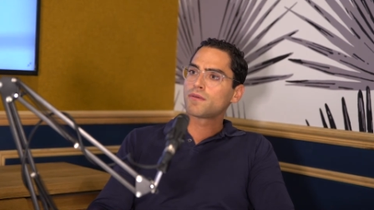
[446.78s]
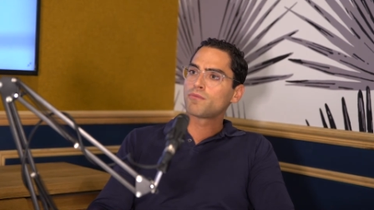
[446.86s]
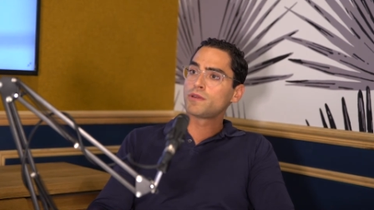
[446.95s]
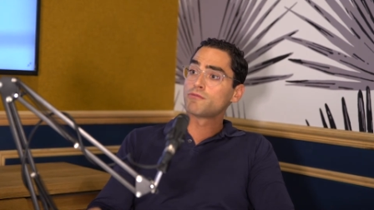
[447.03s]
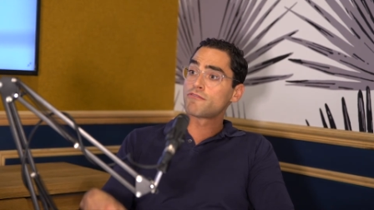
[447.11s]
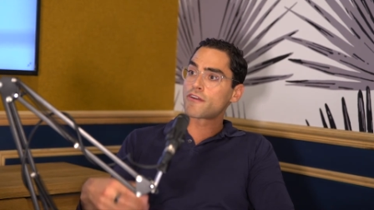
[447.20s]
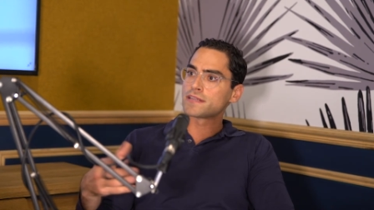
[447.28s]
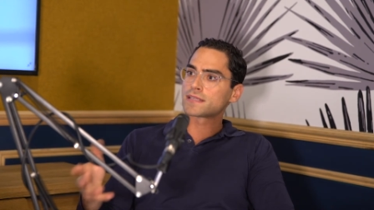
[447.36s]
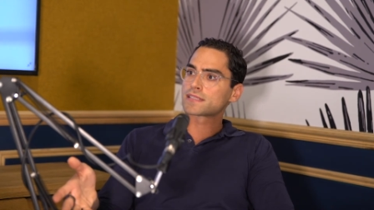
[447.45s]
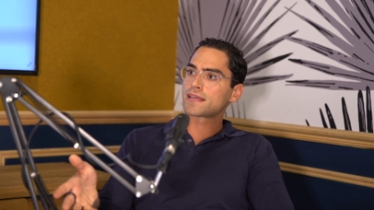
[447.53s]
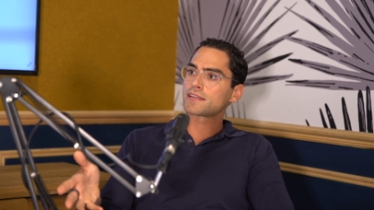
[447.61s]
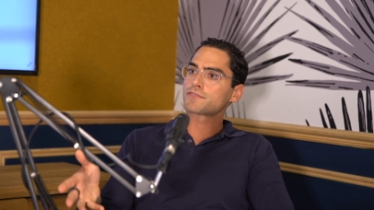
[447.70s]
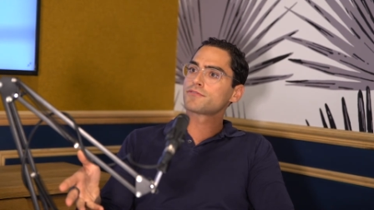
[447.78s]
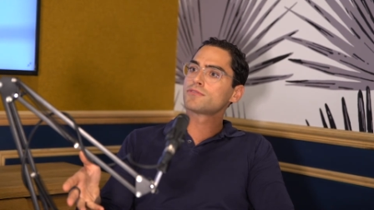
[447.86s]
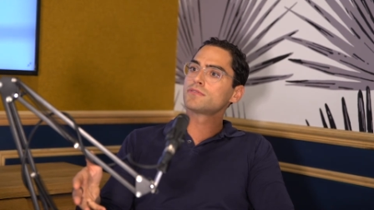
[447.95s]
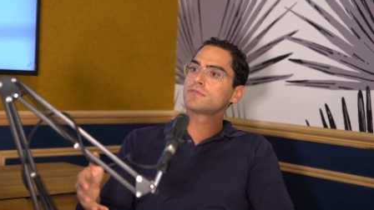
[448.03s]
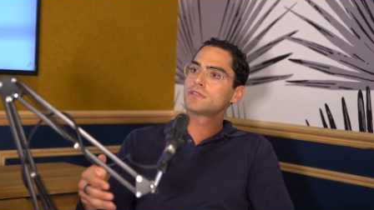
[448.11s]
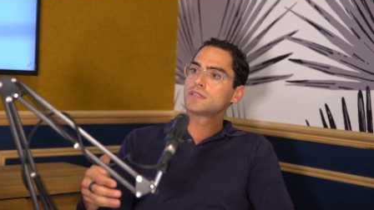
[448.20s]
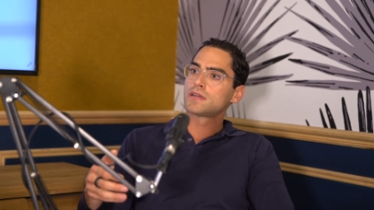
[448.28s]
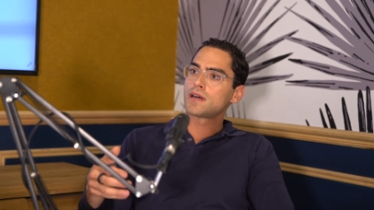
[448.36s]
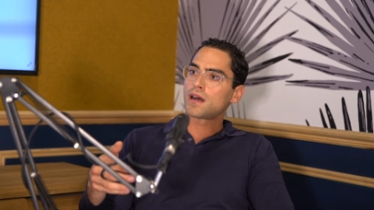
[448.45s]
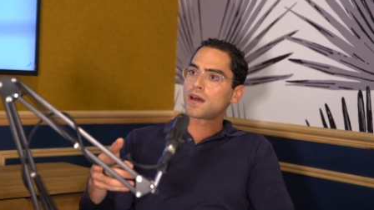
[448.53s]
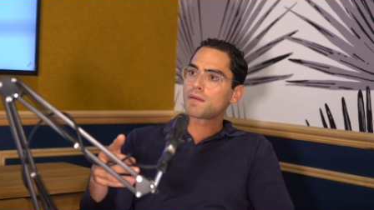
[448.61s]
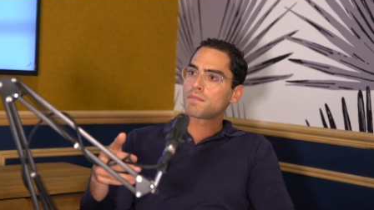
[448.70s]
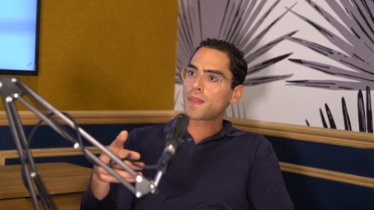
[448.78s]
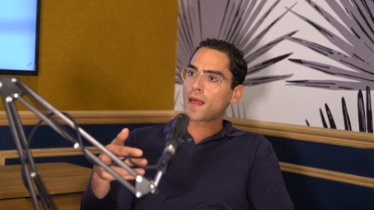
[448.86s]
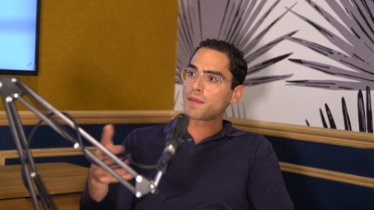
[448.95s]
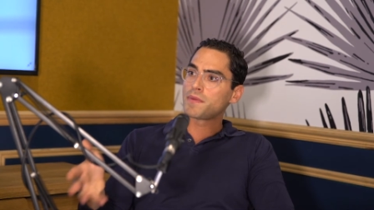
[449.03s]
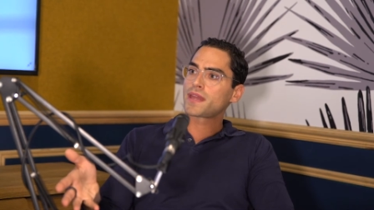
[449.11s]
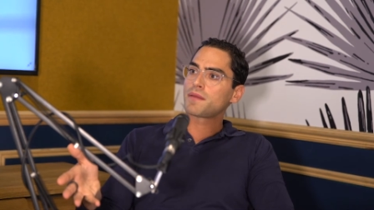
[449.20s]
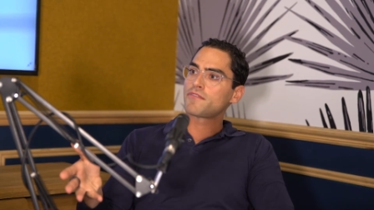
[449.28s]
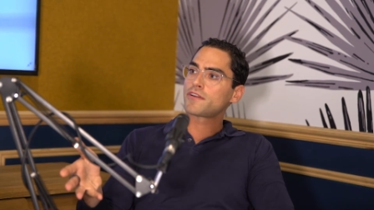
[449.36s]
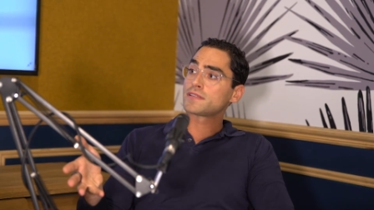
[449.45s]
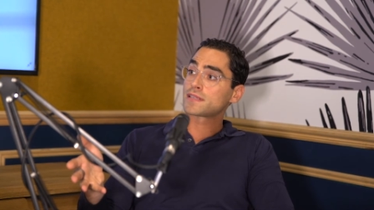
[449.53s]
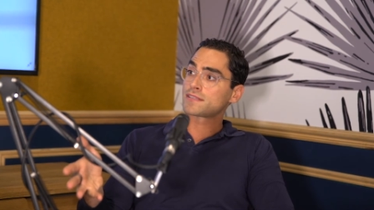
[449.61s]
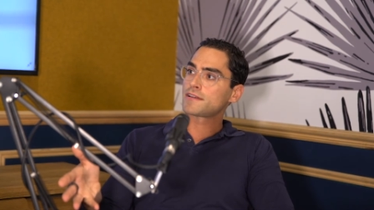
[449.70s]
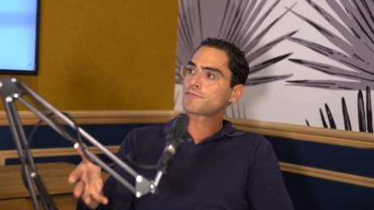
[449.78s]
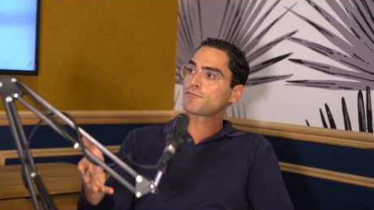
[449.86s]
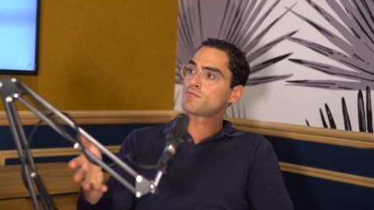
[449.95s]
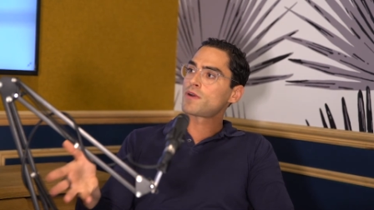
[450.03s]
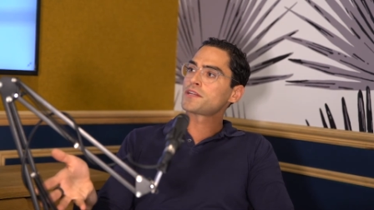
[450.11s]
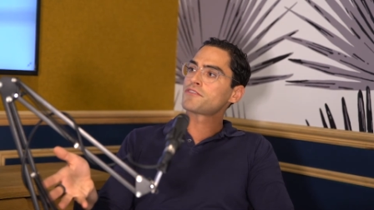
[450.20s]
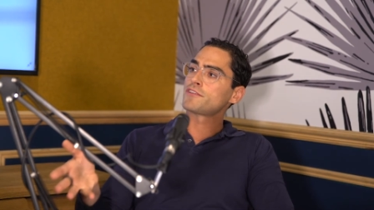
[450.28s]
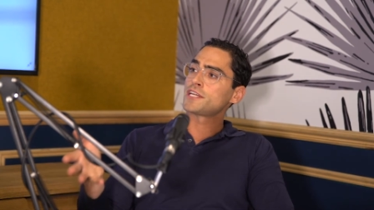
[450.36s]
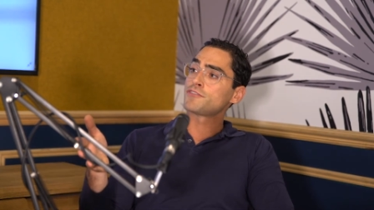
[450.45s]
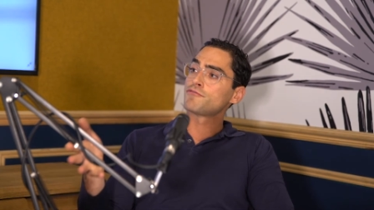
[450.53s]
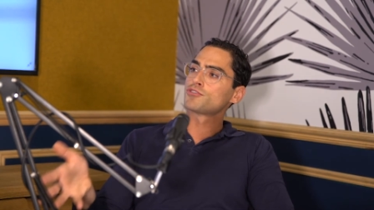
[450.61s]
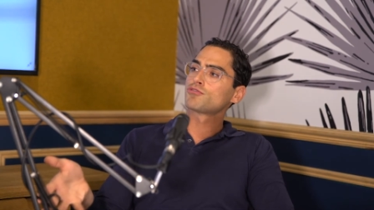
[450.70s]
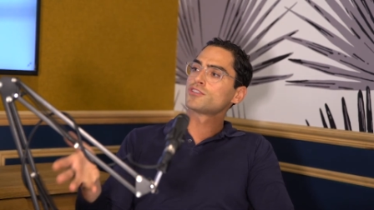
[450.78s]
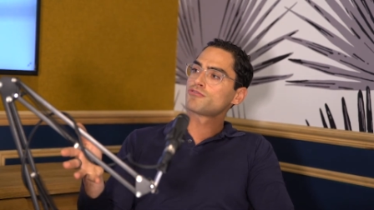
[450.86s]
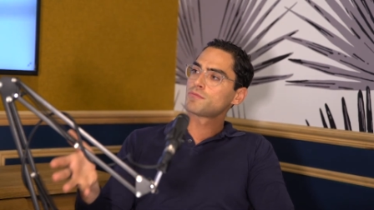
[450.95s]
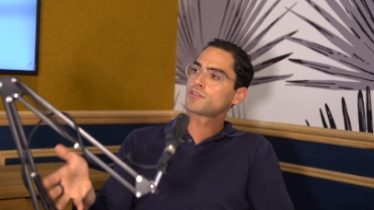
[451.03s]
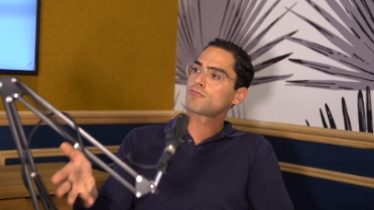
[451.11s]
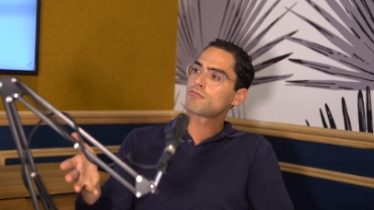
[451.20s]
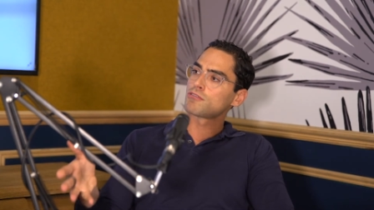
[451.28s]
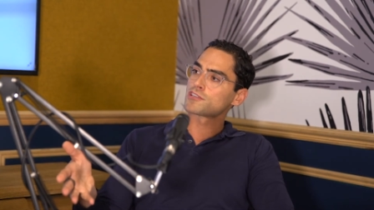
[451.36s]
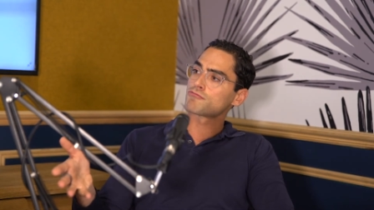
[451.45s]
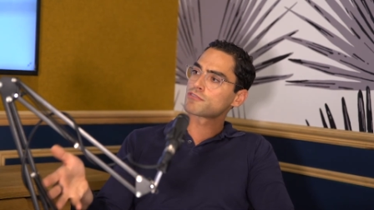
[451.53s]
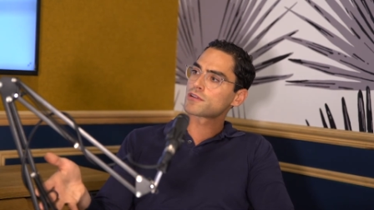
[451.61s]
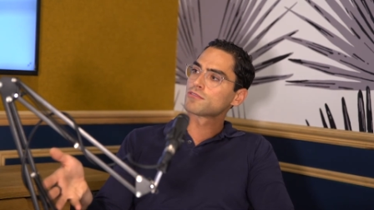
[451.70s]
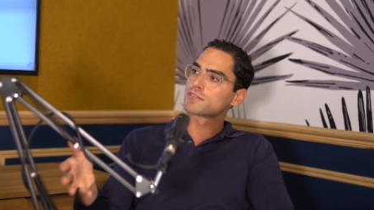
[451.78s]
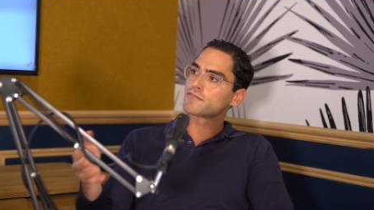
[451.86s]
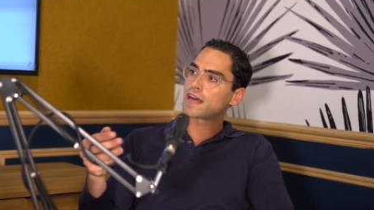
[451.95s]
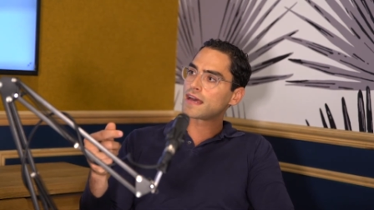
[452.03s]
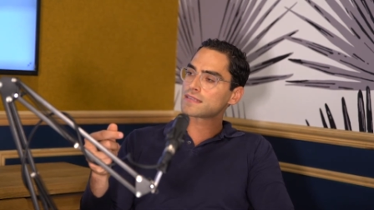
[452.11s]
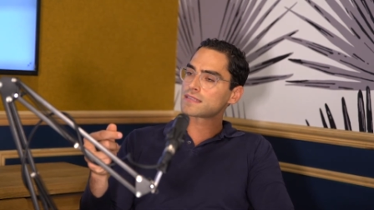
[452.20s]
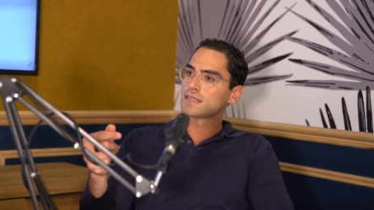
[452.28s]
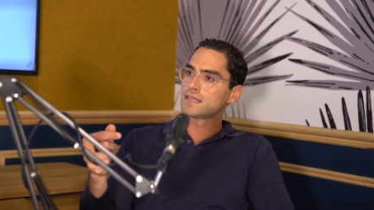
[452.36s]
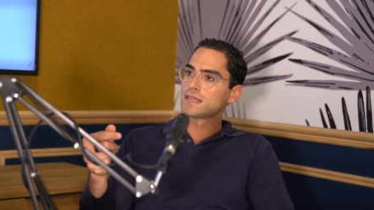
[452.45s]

we were very successful. Um, I became very successful in my individual contributor role as a result of that.